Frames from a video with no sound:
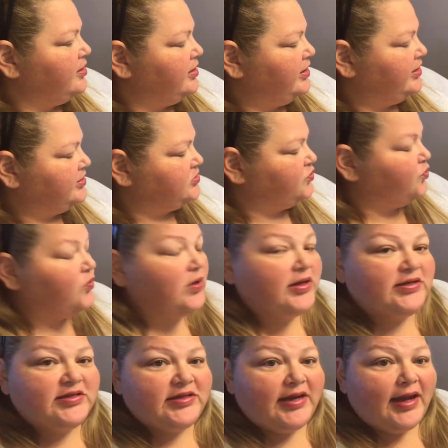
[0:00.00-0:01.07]
is
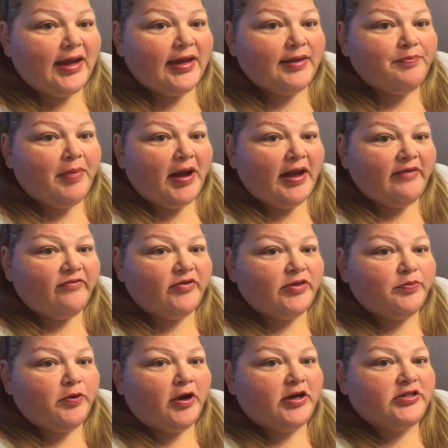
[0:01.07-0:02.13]
what did I buy for
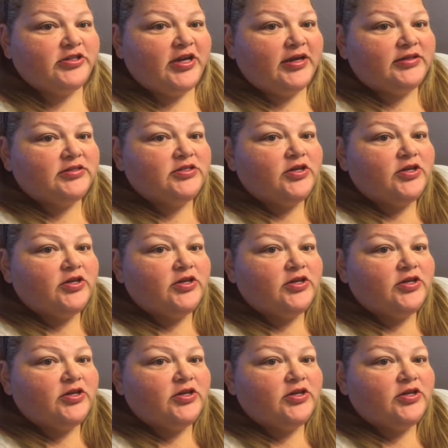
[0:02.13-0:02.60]
the project?